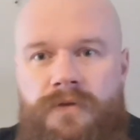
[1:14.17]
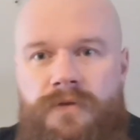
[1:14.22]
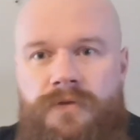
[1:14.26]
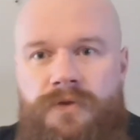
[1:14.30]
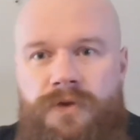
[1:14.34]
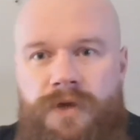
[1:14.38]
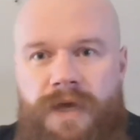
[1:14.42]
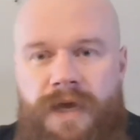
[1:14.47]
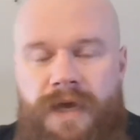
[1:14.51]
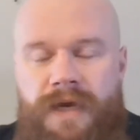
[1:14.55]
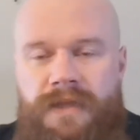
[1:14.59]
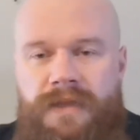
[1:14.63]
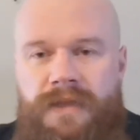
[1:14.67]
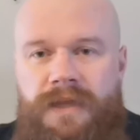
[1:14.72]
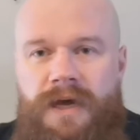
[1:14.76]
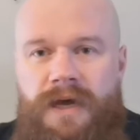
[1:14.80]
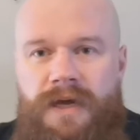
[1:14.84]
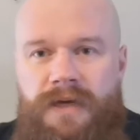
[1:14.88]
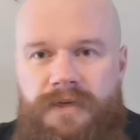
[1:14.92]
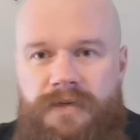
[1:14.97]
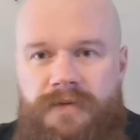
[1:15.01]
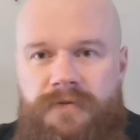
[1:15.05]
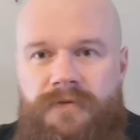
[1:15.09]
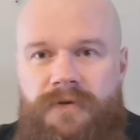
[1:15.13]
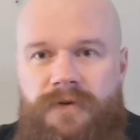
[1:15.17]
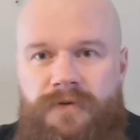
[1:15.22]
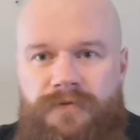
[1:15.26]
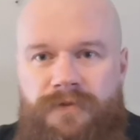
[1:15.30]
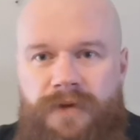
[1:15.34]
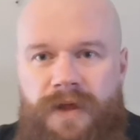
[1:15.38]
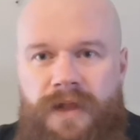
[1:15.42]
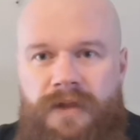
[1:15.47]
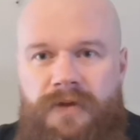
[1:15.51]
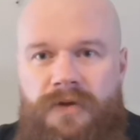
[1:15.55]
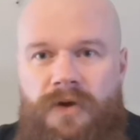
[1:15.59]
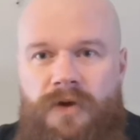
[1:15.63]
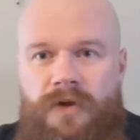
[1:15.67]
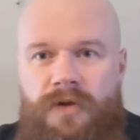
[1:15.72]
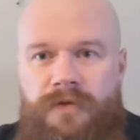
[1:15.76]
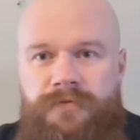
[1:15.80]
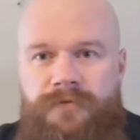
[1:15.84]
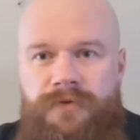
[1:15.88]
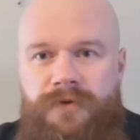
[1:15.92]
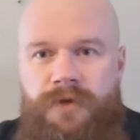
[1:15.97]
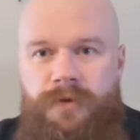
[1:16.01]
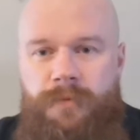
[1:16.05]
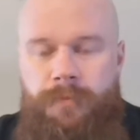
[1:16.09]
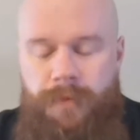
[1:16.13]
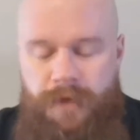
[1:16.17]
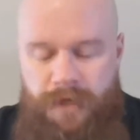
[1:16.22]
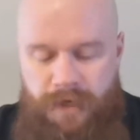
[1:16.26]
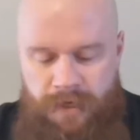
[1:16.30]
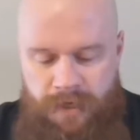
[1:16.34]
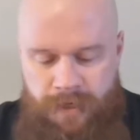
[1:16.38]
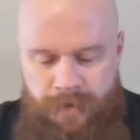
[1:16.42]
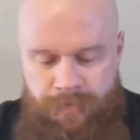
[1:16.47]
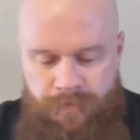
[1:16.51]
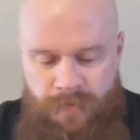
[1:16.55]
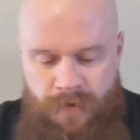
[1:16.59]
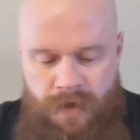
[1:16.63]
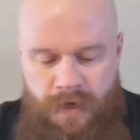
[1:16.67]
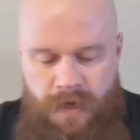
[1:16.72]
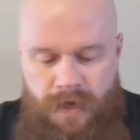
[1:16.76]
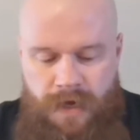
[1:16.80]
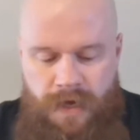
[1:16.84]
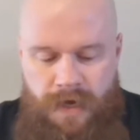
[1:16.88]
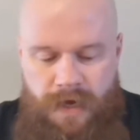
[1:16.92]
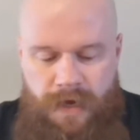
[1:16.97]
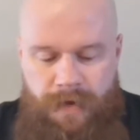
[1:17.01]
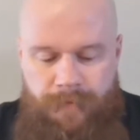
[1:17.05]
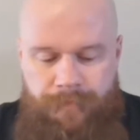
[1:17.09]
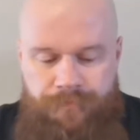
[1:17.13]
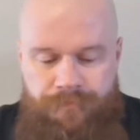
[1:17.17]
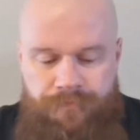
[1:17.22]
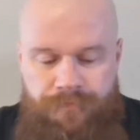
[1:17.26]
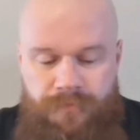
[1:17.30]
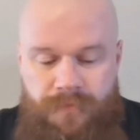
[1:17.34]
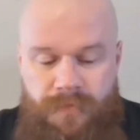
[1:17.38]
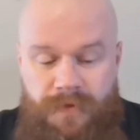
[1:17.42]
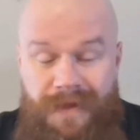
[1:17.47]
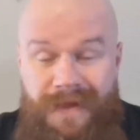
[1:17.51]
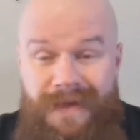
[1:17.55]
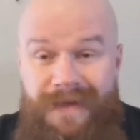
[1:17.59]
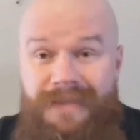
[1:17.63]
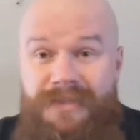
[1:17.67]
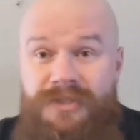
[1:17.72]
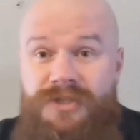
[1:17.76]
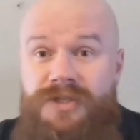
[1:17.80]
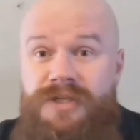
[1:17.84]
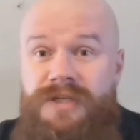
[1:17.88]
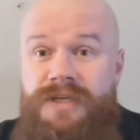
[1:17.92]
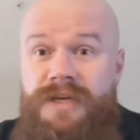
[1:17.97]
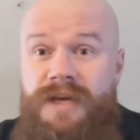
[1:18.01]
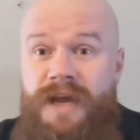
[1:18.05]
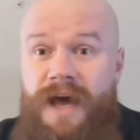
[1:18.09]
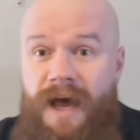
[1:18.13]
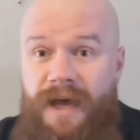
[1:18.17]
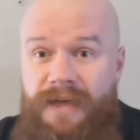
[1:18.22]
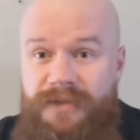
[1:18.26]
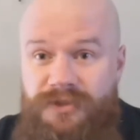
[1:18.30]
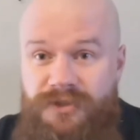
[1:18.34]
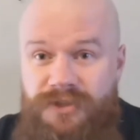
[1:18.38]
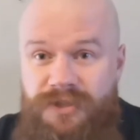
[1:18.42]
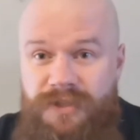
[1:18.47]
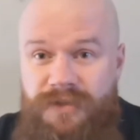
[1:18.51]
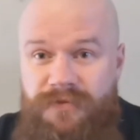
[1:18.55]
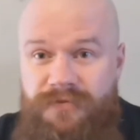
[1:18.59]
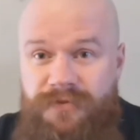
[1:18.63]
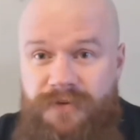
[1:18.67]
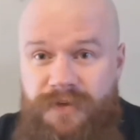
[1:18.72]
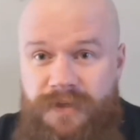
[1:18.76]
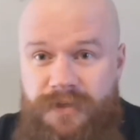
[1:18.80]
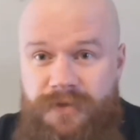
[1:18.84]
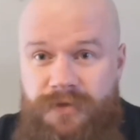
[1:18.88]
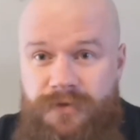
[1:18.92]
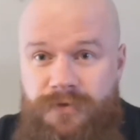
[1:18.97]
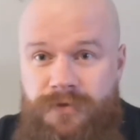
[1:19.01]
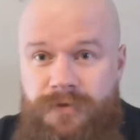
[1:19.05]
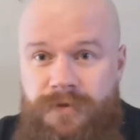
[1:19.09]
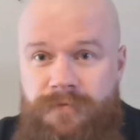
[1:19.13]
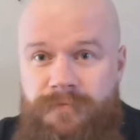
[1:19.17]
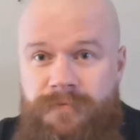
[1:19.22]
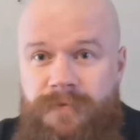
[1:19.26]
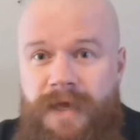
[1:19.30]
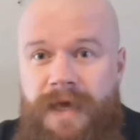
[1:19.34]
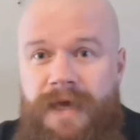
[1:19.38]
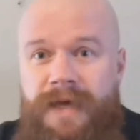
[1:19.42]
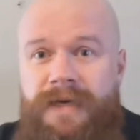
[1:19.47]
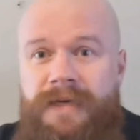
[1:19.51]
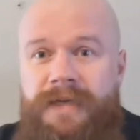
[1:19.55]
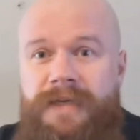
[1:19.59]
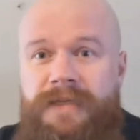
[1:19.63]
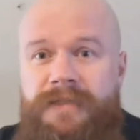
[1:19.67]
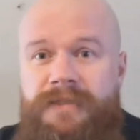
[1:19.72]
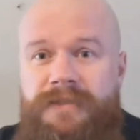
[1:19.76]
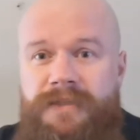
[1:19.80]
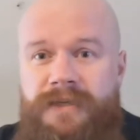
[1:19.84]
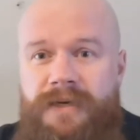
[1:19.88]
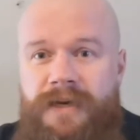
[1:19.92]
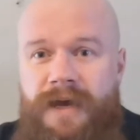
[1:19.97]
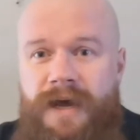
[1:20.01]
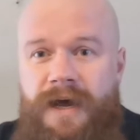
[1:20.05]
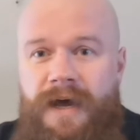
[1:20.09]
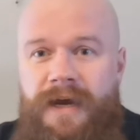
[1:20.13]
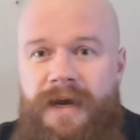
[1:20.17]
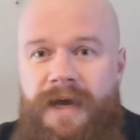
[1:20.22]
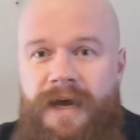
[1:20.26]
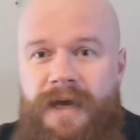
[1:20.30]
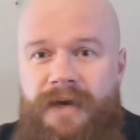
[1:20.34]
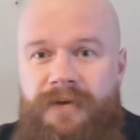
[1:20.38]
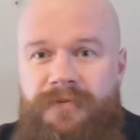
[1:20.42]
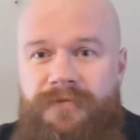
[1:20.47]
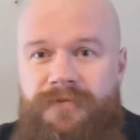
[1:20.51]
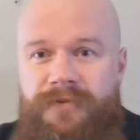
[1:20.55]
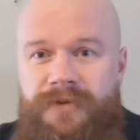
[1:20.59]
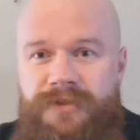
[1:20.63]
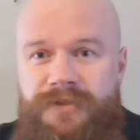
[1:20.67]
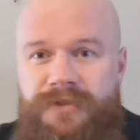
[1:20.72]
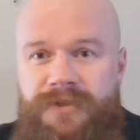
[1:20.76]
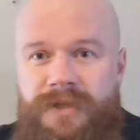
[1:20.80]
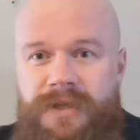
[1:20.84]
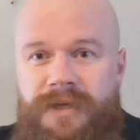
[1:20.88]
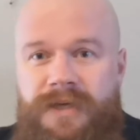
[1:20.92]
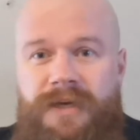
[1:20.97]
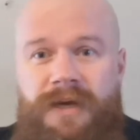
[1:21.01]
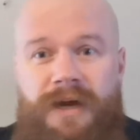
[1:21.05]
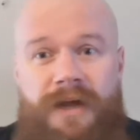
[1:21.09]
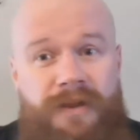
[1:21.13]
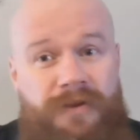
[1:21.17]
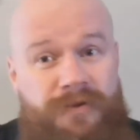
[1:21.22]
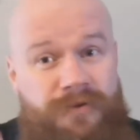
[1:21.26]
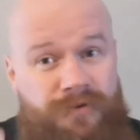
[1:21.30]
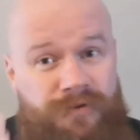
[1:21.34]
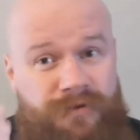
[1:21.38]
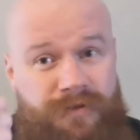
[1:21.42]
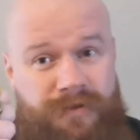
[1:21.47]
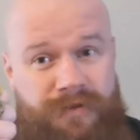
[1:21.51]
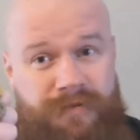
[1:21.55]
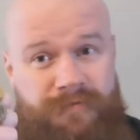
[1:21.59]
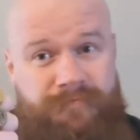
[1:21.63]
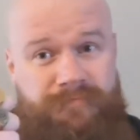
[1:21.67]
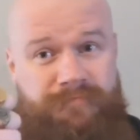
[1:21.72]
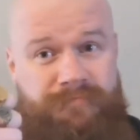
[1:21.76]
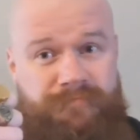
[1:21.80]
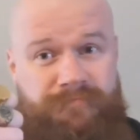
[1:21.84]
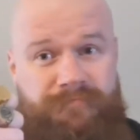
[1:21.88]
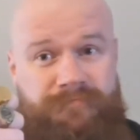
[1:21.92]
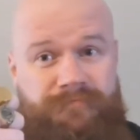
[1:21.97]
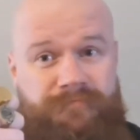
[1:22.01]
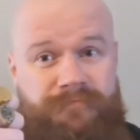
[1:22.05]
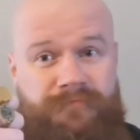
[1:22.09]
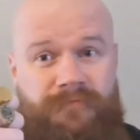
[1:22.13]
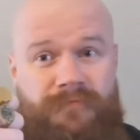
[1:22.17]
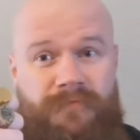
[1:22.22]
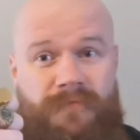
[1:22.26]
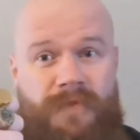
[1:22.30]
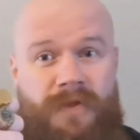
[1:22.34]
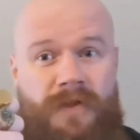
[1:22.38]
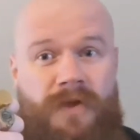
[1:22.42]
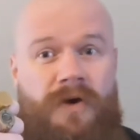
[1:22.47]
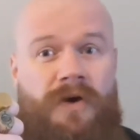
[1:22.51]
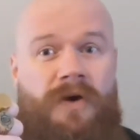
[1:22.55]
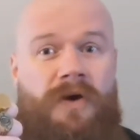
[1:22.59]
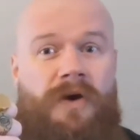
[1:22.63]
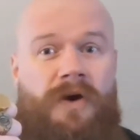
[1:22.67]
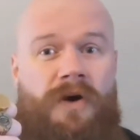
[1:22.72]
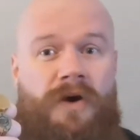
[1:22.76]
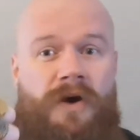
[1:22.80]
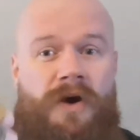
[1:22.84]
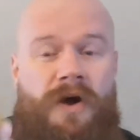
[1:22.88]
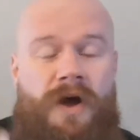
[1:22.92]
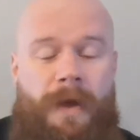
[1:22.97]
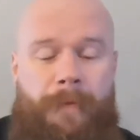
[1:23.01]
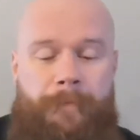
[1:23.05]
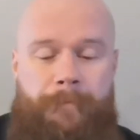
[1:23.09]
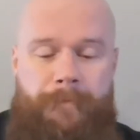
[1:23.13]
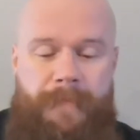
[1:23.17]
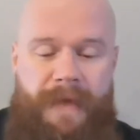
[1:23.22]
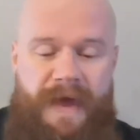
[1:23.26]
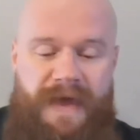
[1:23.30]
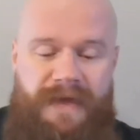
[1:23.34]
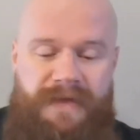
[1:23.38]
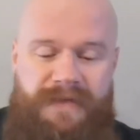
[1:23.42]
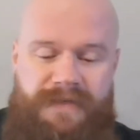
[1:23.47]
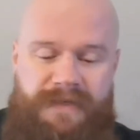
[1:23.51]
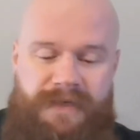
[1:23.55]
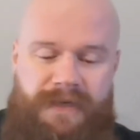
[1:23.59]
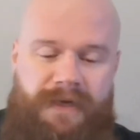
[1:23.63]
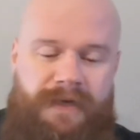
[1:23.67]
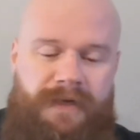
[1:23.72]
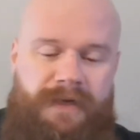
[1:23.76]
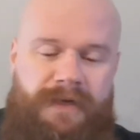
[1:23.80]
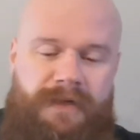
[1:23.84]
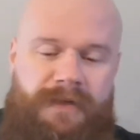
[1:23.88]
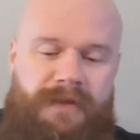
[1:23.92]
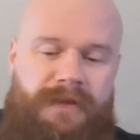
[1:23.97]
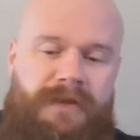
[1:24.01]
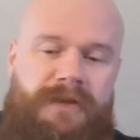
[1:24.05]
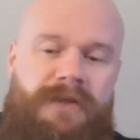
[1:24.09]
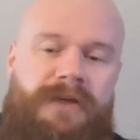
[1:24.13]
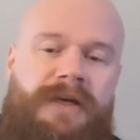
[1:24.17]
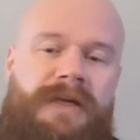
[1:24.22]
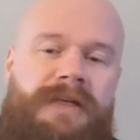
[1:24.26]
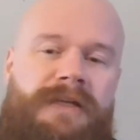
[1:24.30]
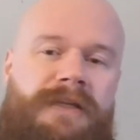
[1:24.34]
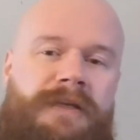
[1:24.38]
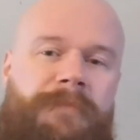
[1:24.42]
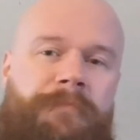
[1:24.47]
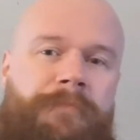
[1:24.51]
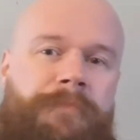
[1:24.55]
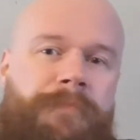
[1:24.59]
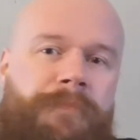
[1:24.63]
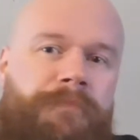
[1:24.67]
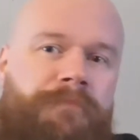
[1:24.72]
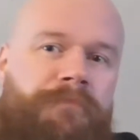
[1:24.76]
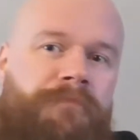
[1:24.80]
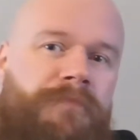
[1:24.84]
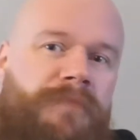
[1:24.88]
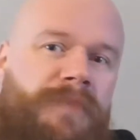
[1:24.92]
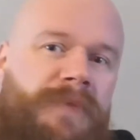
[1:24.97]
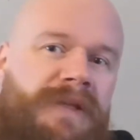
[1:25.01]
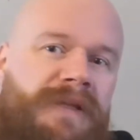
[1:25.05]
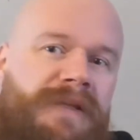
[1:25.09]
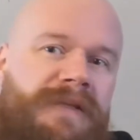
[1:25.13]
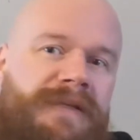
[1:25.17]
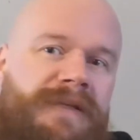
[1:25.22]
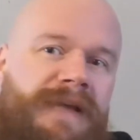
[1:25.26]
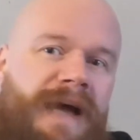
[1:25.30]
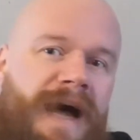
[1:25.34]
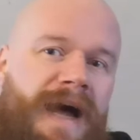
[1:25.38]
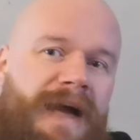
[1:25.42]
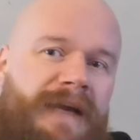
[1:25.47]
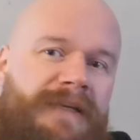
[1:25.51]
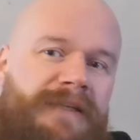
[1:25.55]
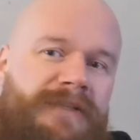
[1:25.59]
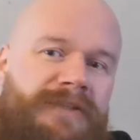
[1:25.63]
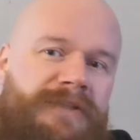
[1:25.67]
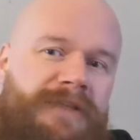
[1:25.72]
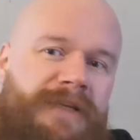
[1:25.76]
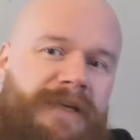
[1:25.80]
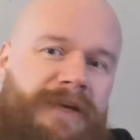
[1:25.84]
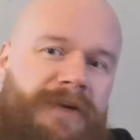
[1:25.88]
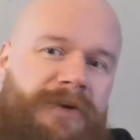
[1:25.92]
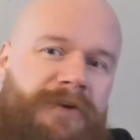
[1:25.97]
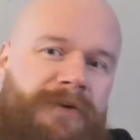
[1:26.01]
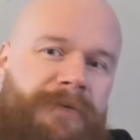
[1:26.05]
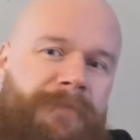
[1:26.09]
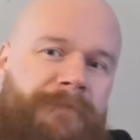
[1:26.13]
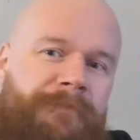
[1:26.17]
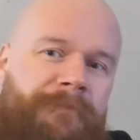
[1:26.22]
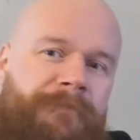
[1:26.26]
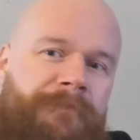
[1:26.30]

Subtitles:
you get a lot of alcohol for your money. It is not chill filtered, and it is not artificially colored. Amazing. Look at the darkness here.